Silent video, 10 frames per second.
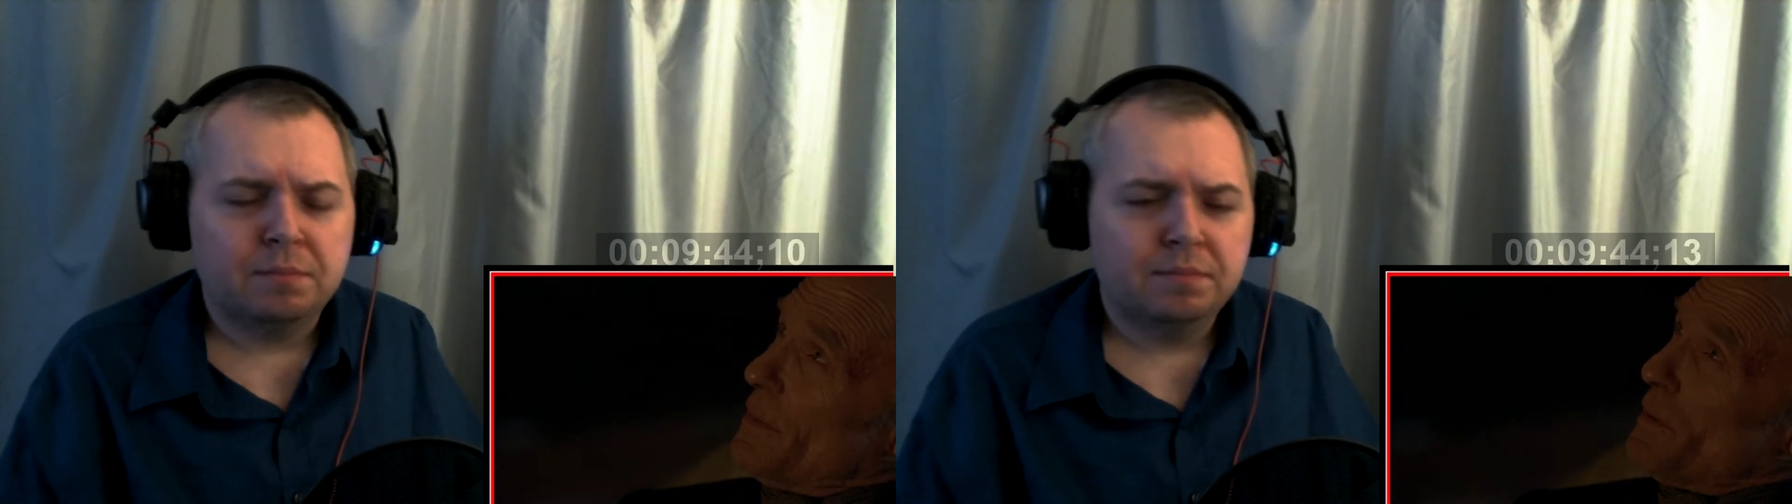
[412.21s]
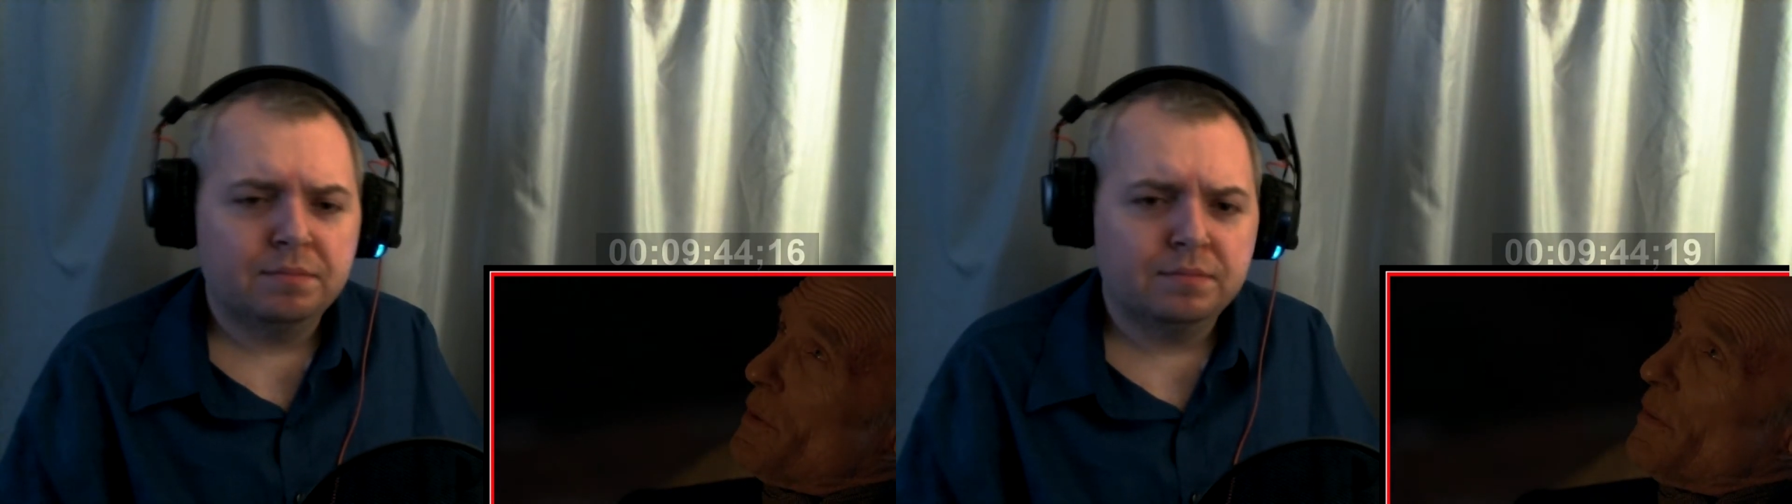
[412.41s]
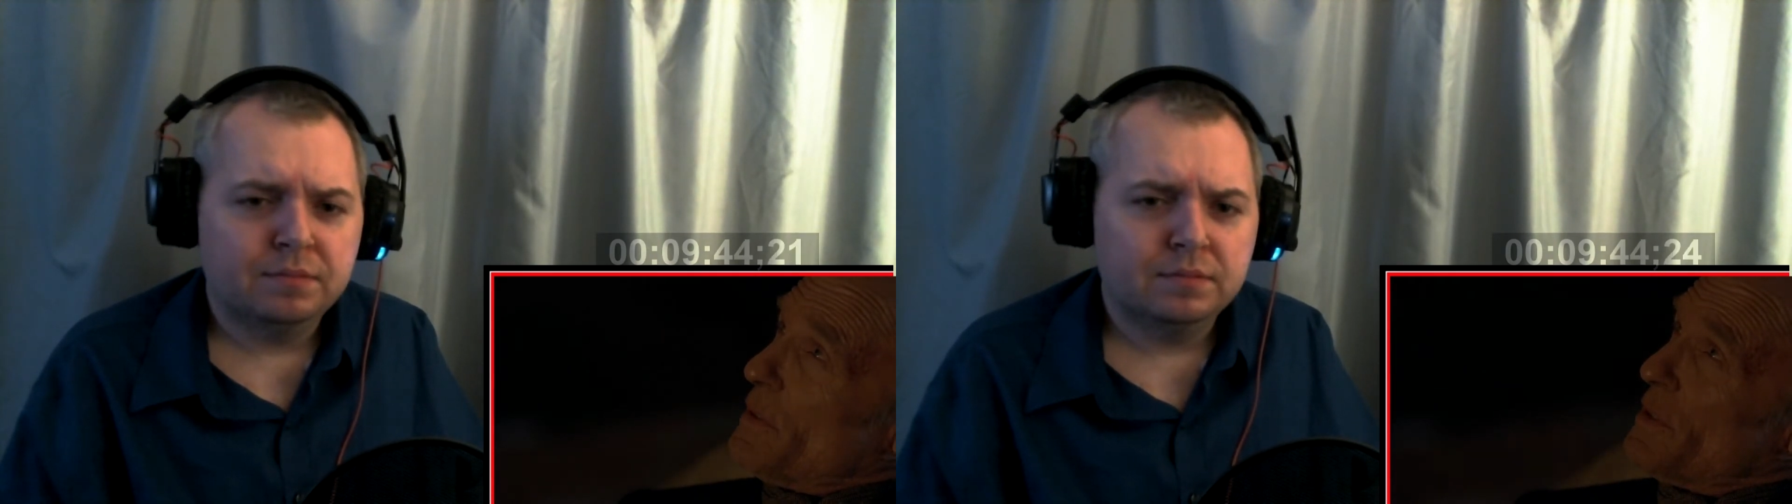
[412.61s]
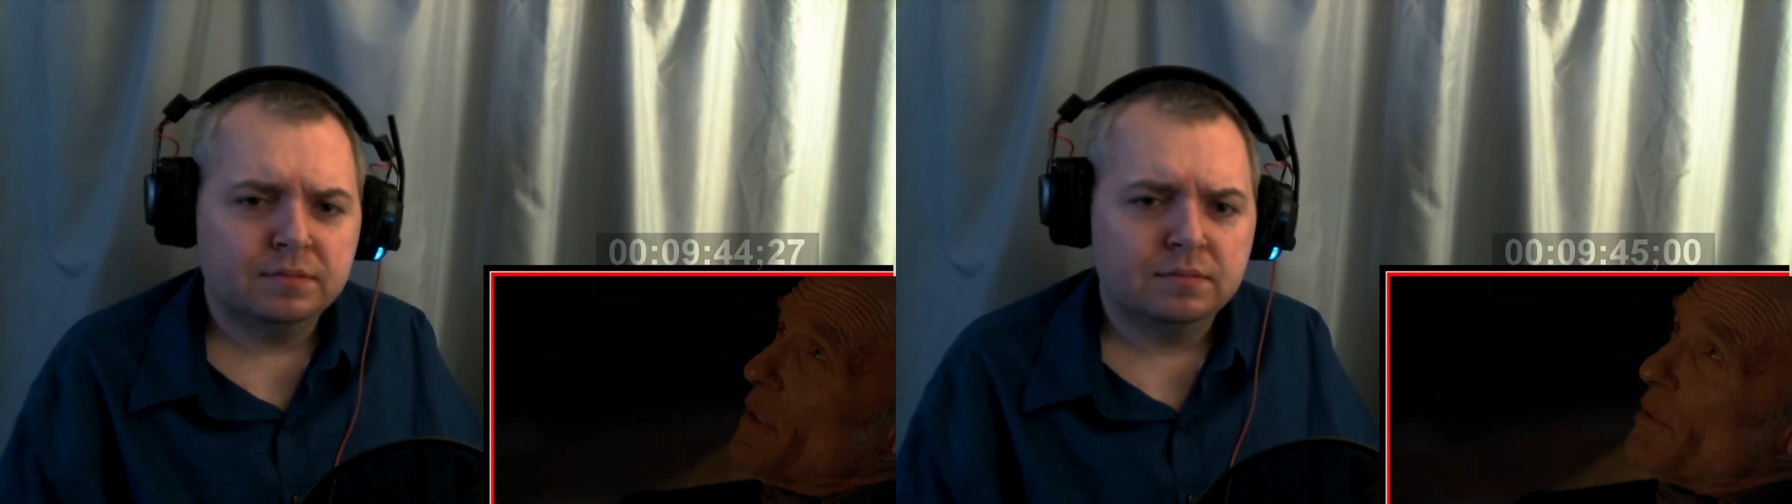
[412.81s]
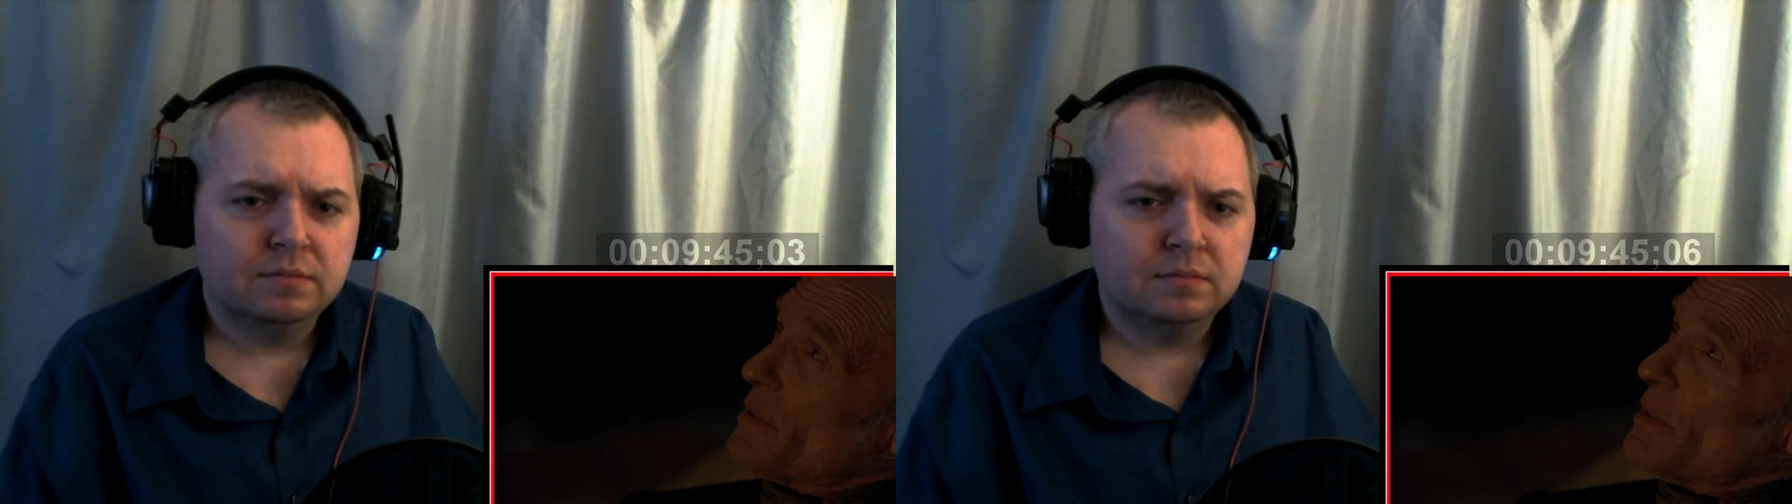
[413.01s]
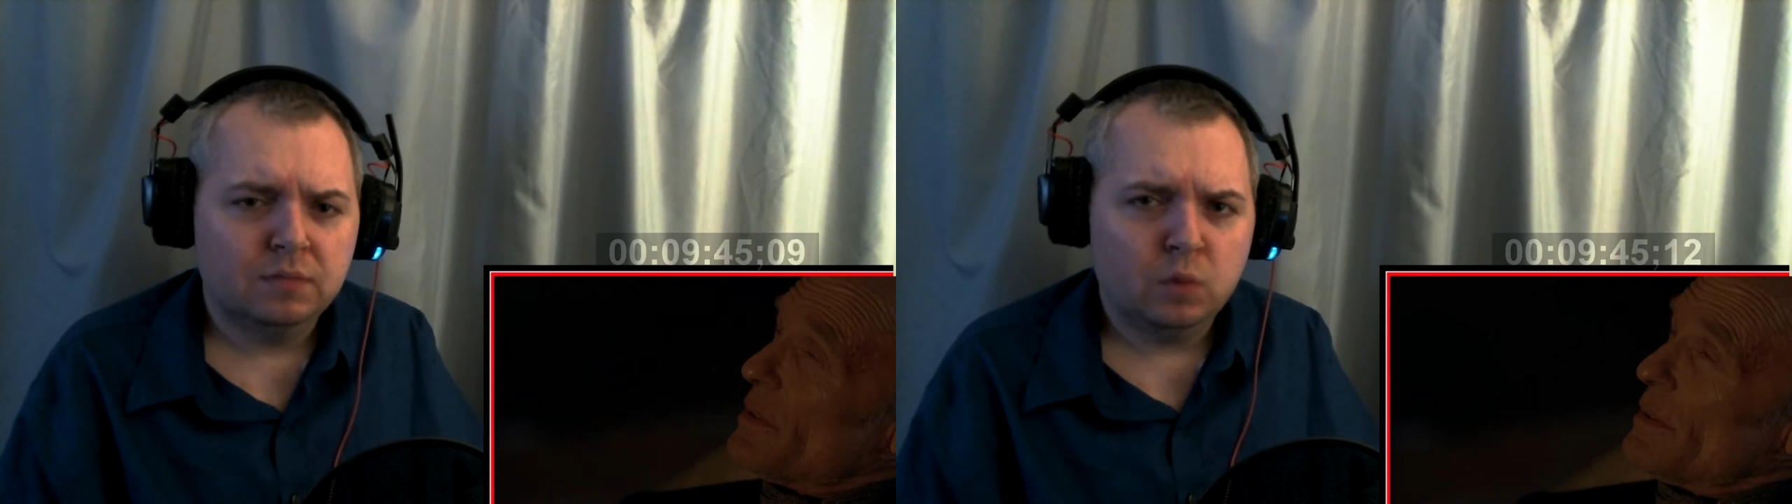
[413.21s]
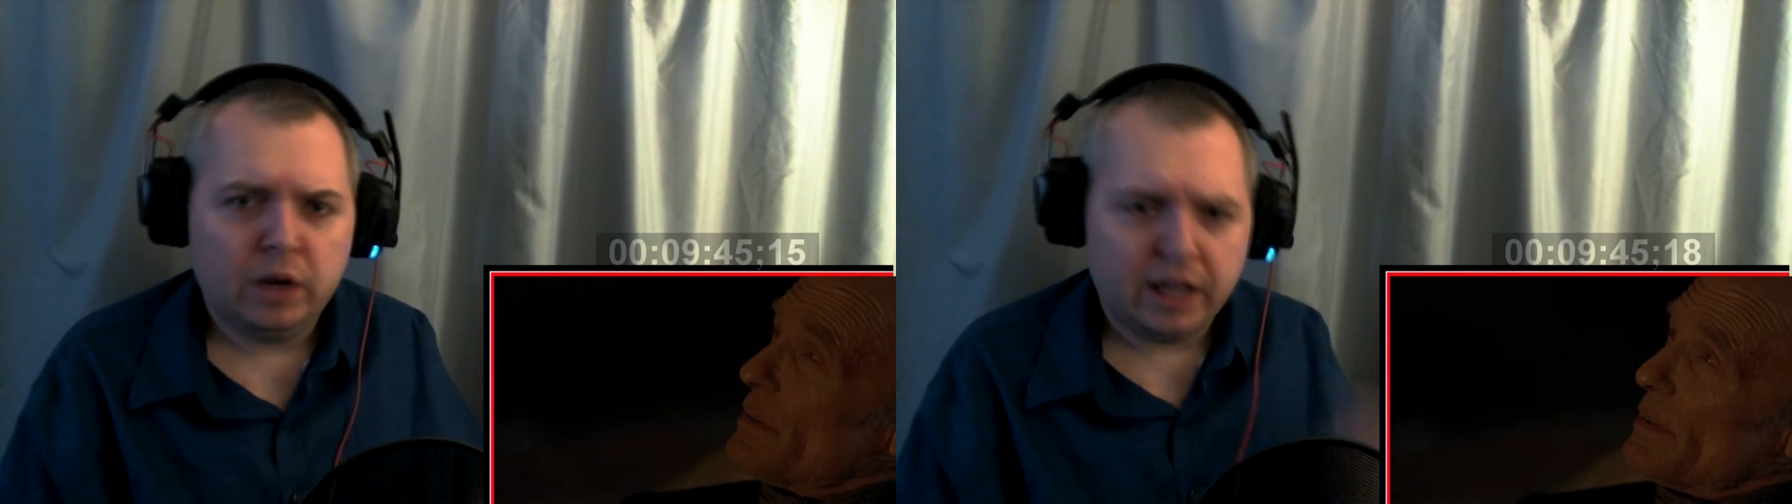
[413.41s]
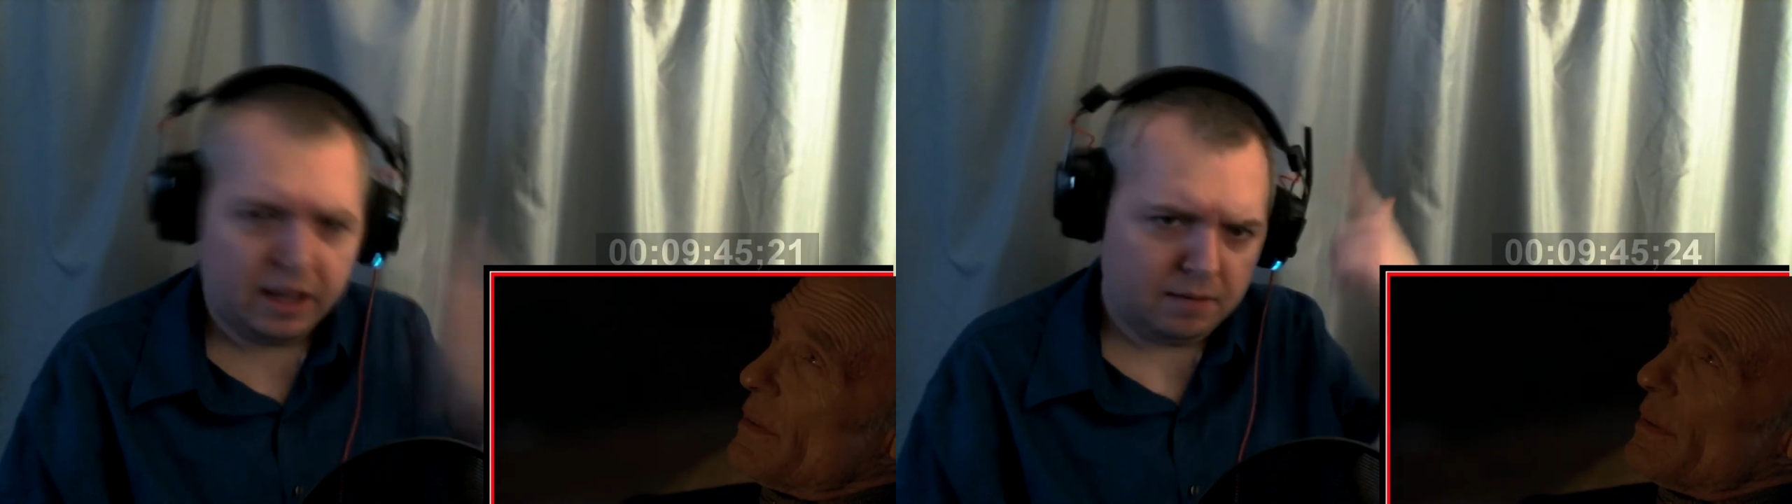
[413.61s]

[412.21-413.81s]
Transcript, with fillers: Even if it kills us. White hat.